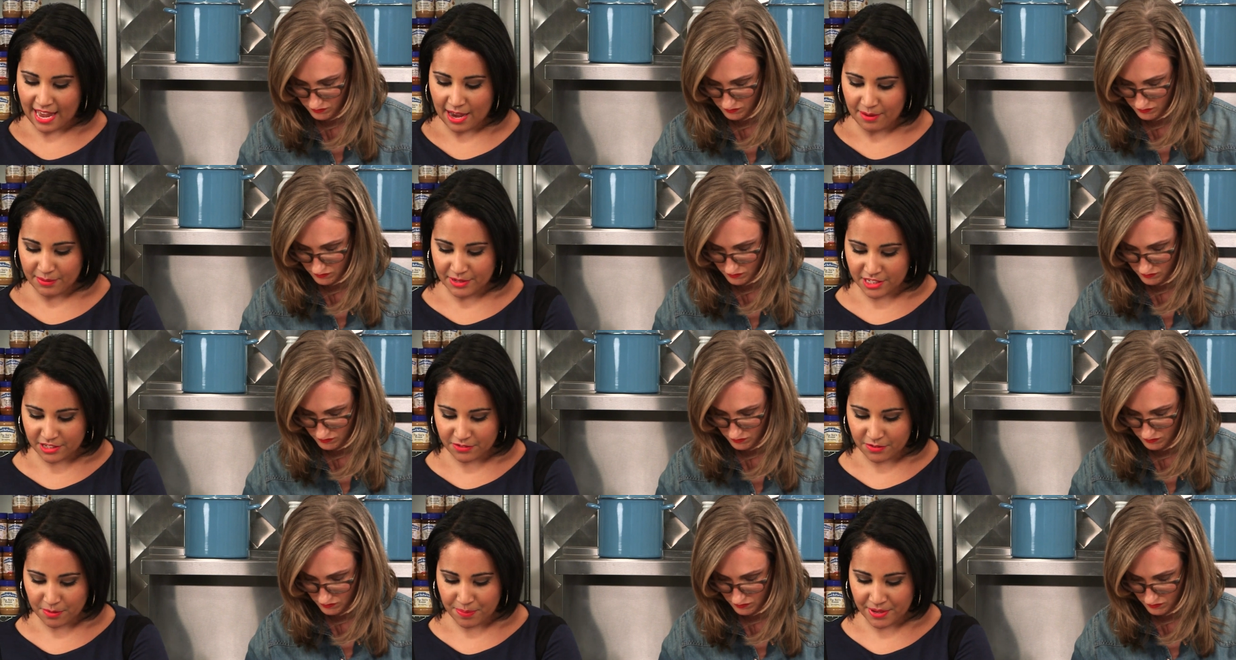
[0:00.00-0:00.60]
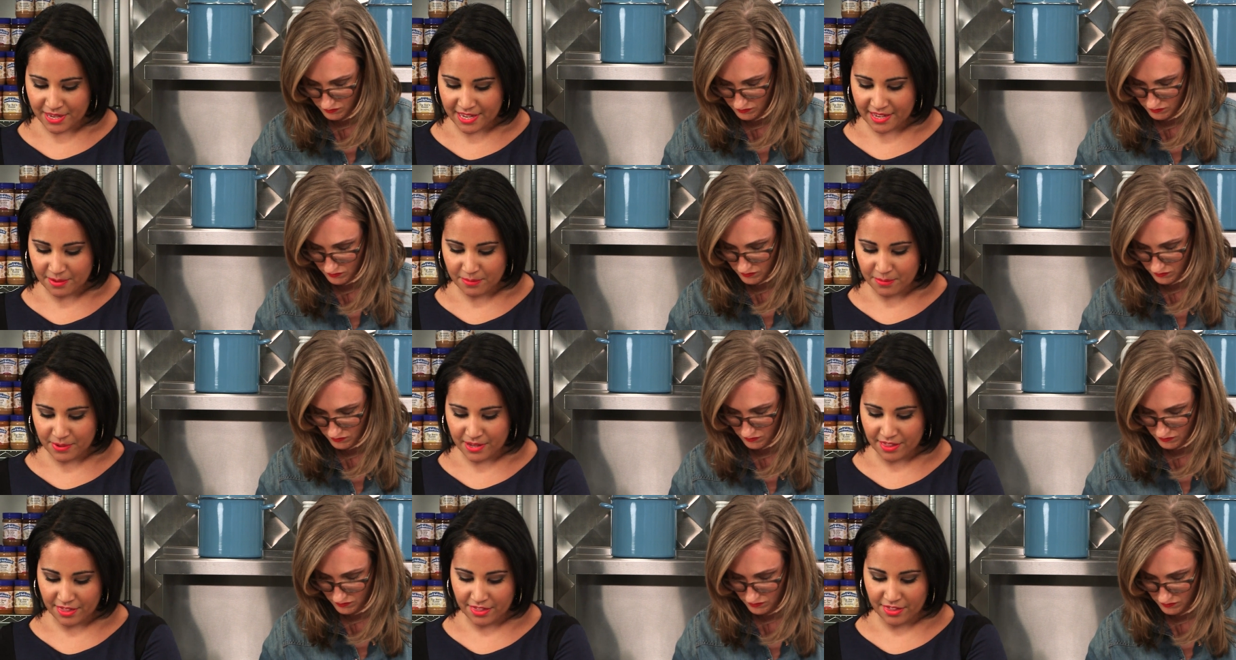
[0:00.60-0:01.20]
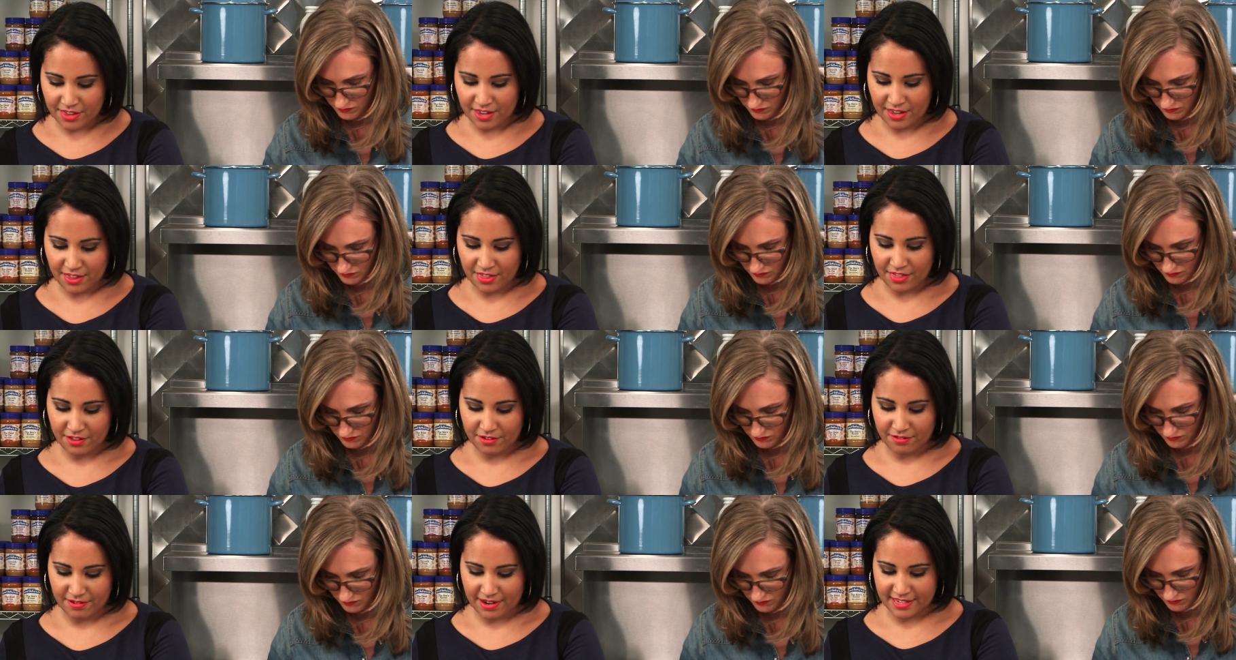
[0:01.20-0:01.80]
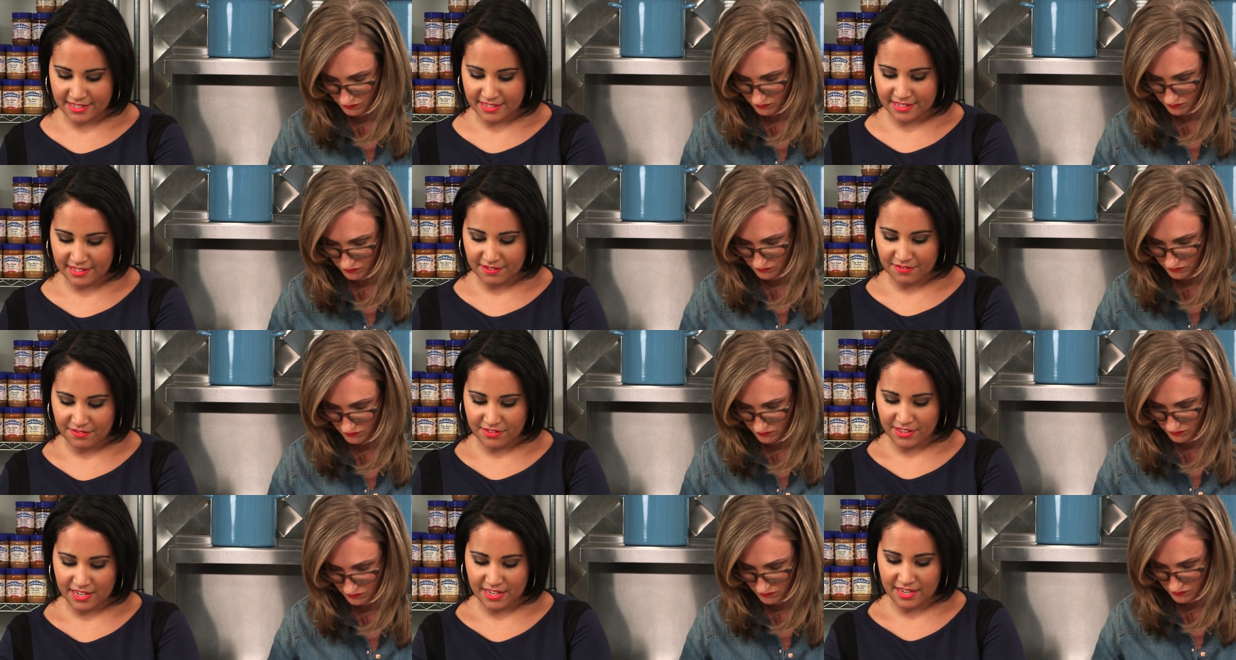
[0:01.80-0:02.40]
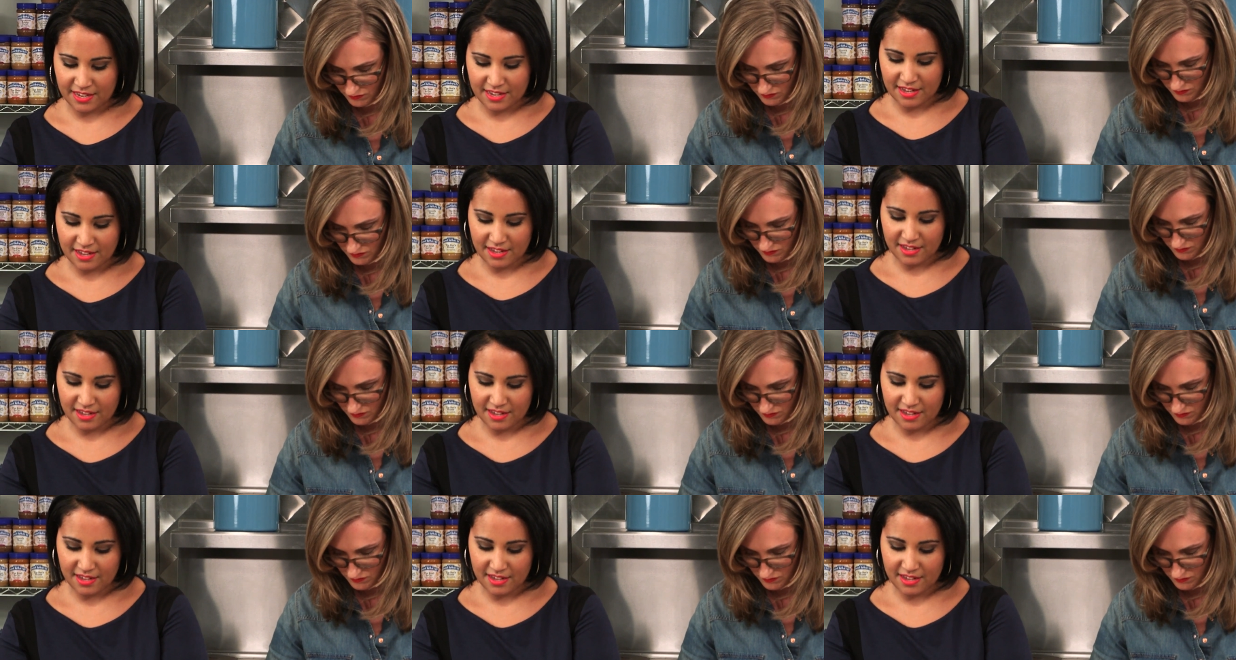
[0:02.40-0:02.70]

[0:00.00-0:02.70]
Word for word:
Speaker 1: now we just repeat with the rest of the